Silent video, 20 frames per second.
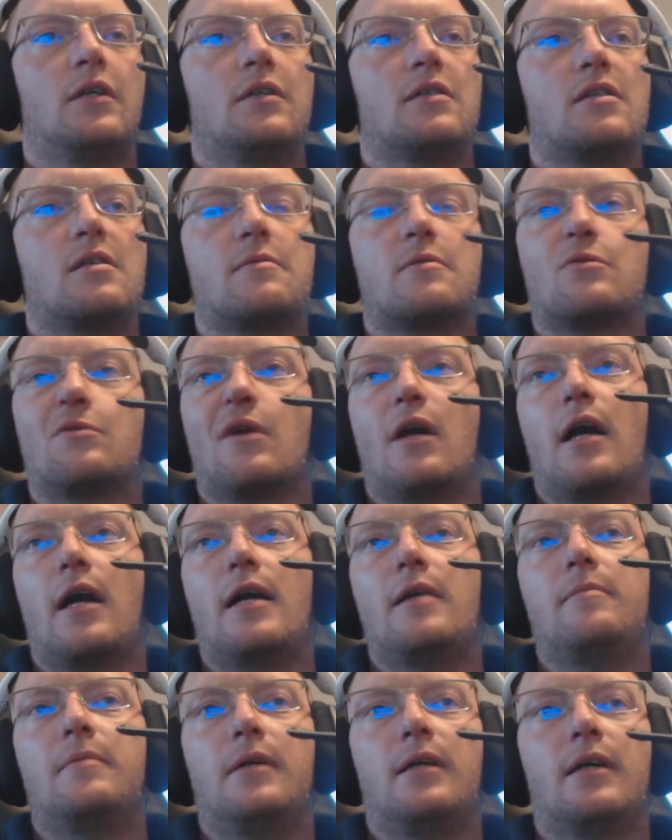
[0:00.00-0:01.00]

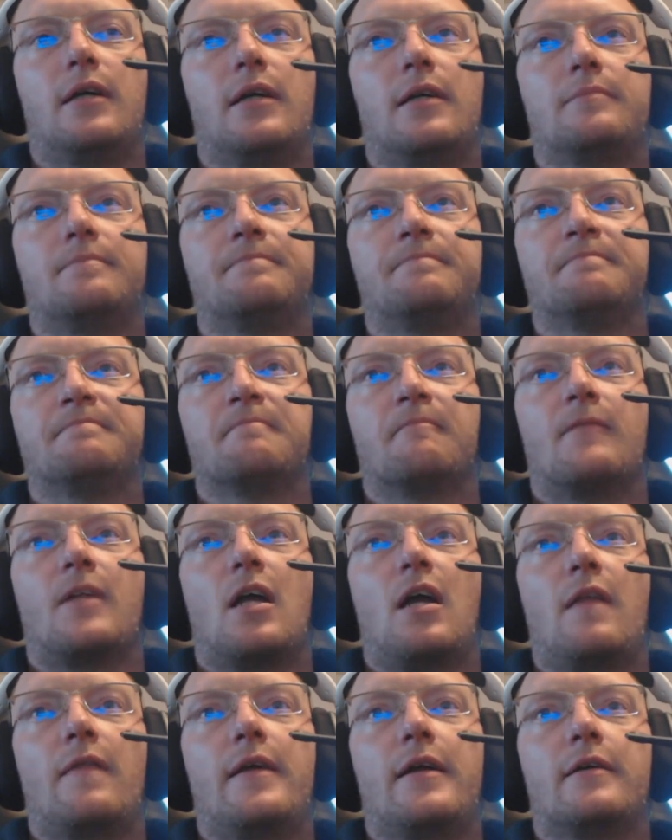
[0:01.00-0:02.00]
subscribe
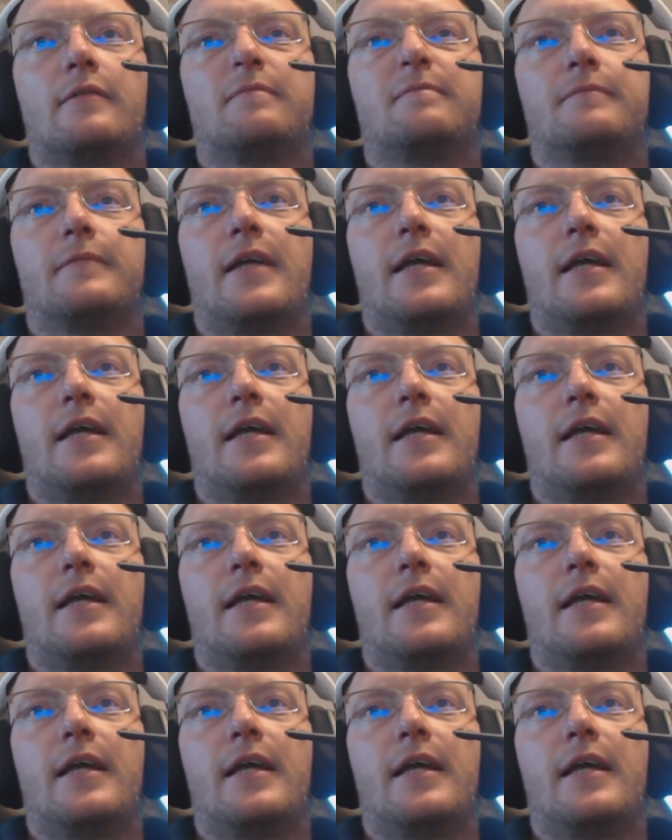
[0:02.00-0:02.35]
on there.